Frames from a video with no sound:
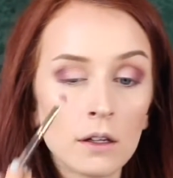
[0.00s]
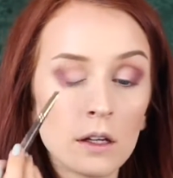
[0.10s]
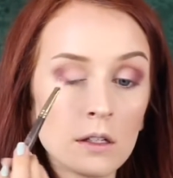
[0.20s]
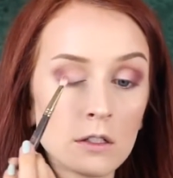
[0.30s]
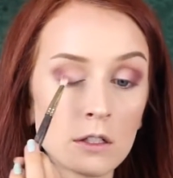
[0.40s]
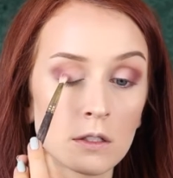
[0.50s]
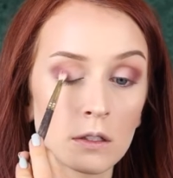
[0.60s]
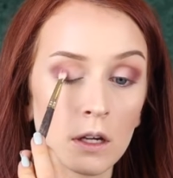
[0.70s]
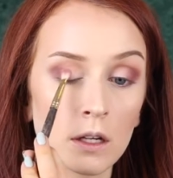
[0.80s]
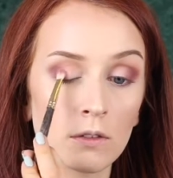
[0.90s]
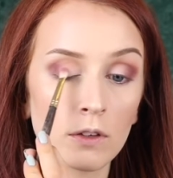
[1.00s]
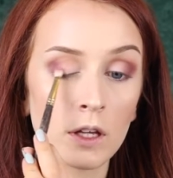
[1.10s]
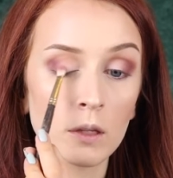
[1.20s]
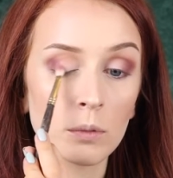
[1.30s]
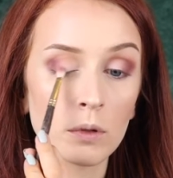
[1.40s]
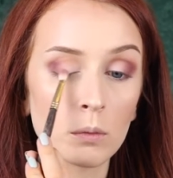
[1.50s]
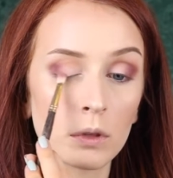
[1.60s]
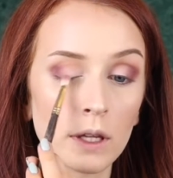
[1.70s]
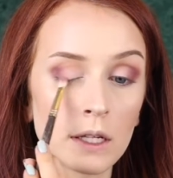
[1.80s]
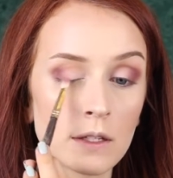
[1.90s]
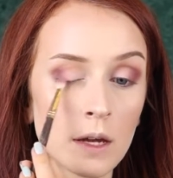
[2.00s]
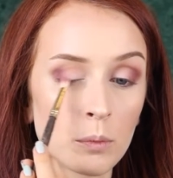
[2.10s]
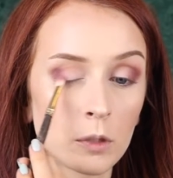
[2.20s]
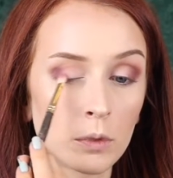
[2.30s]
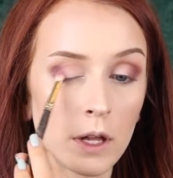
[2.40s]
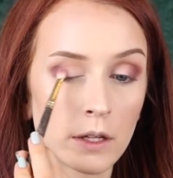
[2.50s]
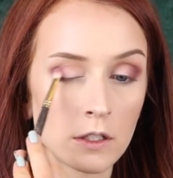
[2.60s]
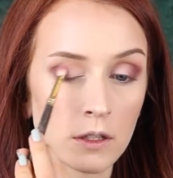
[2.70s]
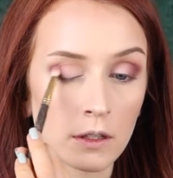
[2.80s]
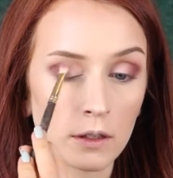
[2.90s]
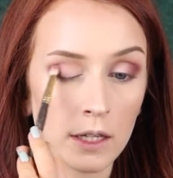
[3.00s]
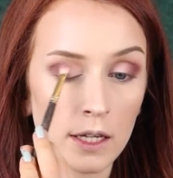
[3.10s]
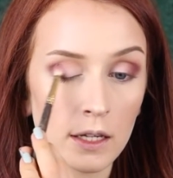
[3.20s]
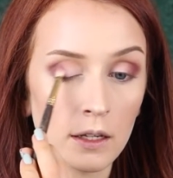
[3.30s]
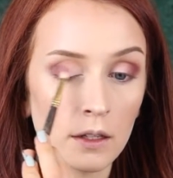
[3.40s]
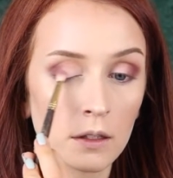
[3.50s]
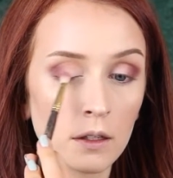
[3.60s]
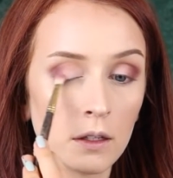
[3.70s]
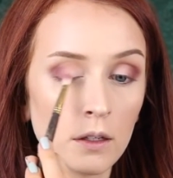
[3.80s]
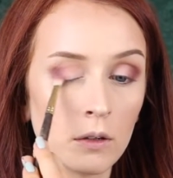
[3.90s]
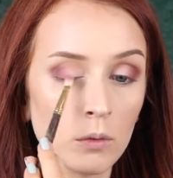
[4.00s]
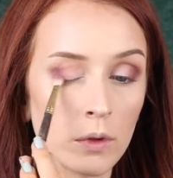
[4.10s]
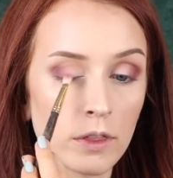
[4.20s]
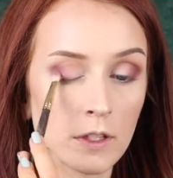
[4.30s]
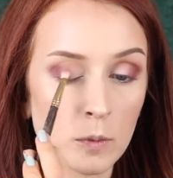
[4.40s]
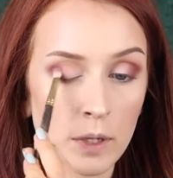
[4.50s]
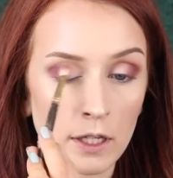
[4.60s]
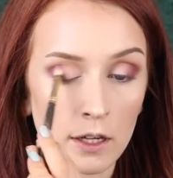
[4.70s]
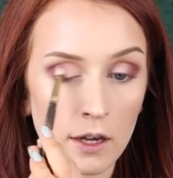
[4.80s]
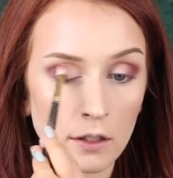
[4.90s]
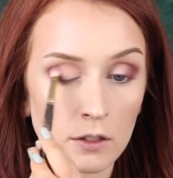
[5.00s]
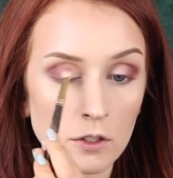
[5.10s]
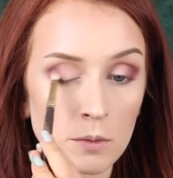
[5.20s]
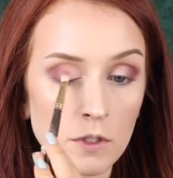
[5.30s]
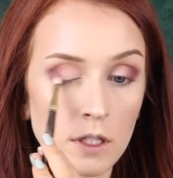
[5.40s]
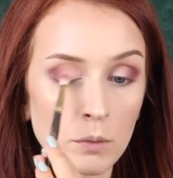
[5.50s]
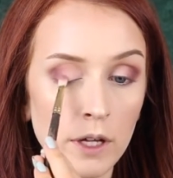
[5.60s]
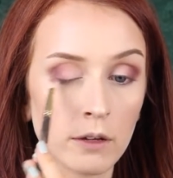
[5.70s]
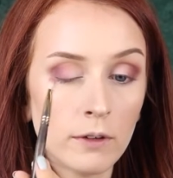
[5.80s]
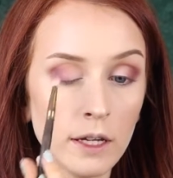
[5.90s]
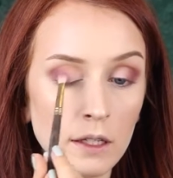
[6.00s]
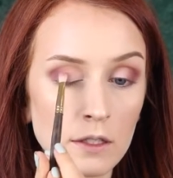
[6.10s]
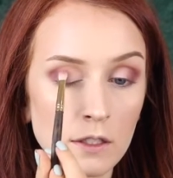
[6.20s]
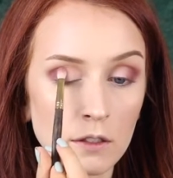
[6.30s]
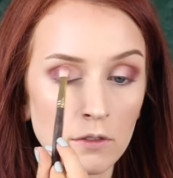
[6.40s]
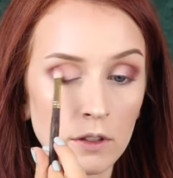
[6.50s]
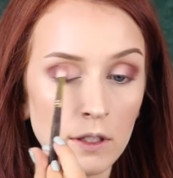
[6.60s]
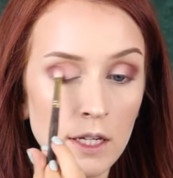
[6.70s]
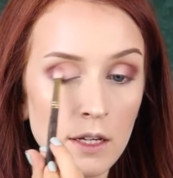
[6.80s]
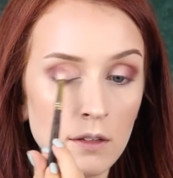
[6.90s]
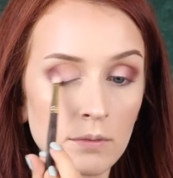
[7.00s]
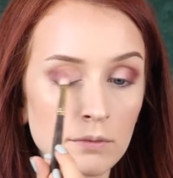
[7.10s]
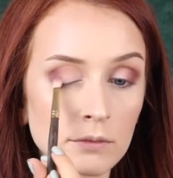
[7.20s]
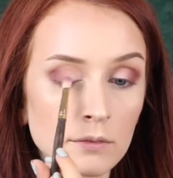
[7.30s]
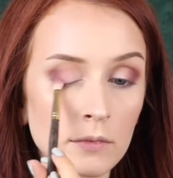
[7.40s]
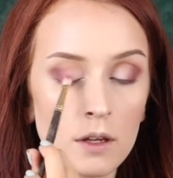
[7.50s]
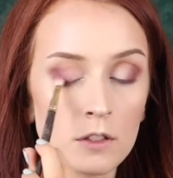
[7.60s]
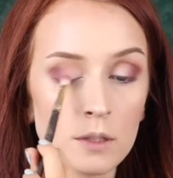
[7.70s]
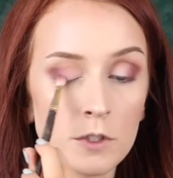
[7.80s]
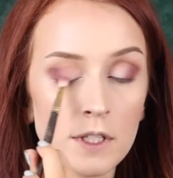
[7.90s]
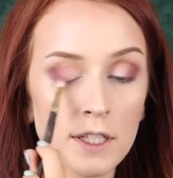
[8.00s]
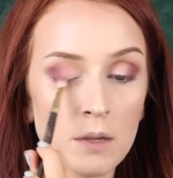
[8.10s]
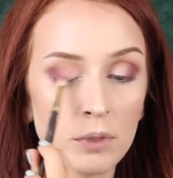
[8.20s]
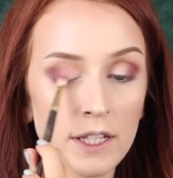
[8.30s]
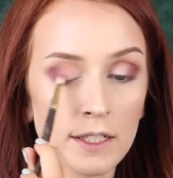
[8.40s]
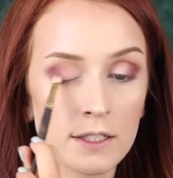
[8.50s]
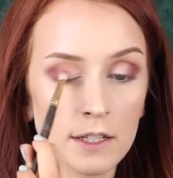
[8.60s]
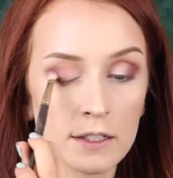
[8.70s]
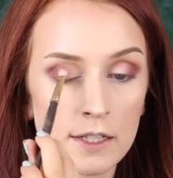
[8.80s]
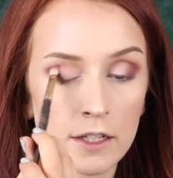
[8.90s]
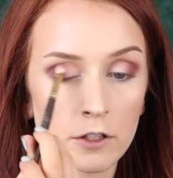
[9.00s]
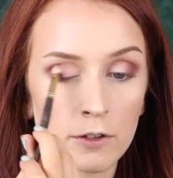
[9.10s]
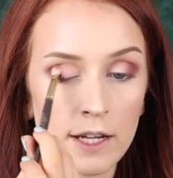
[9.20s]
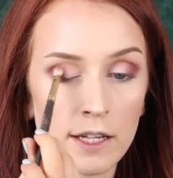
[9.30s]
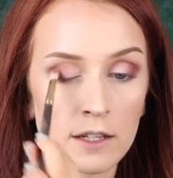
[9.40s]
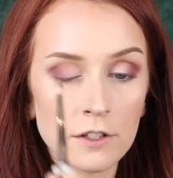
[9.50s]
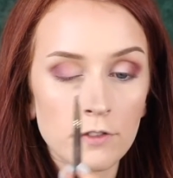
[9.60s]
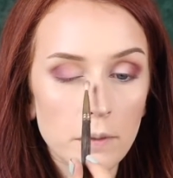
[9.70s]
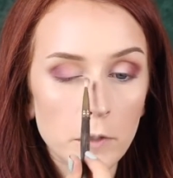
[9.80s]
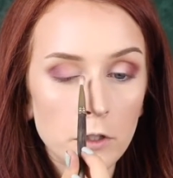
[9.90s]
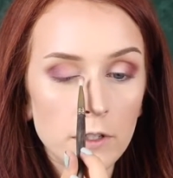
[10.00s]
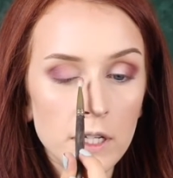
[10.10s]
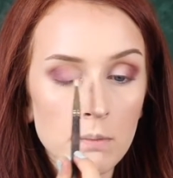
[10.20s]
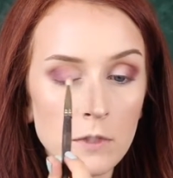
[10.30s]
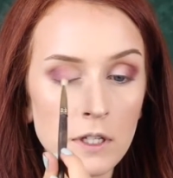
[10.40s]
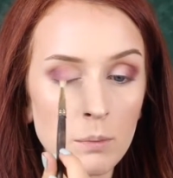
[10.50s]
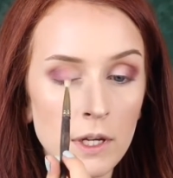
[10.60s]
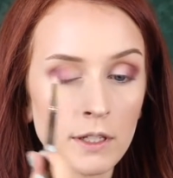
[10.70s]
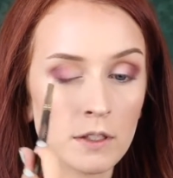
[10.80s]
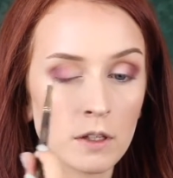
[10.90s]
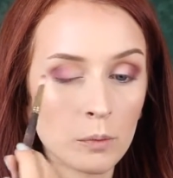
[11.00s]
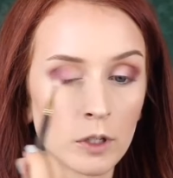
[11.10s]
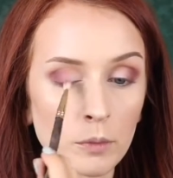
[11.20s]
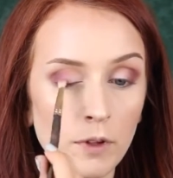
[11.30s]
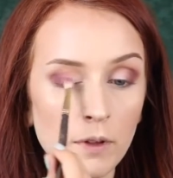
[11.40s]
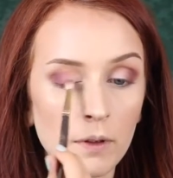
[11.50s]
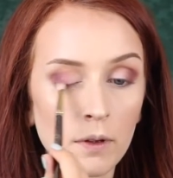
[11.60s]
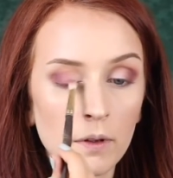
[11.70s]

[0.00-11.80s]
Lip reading: and just kind of help blend that purple onto the lid with this pink color. So I'm just going to apply it right in the center of the lid. So I'm just going to keep blending until it's like a gradient from the cream to the pink to the purple.